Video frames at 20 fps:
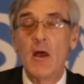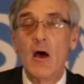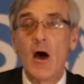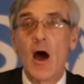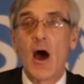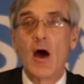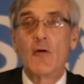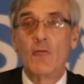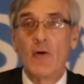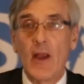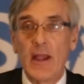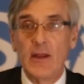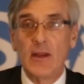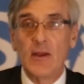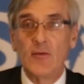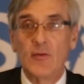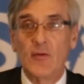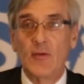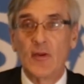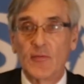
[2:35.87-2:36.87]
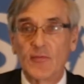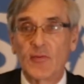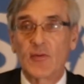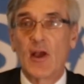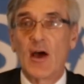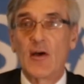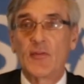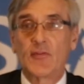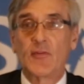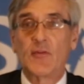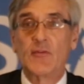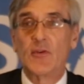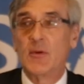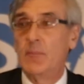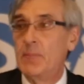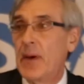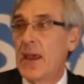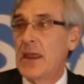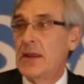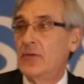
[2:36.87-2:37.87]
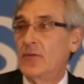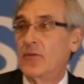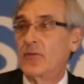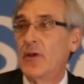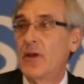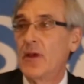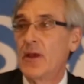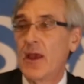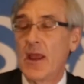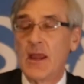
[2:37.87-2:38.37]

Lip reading: are ready to discuss and debate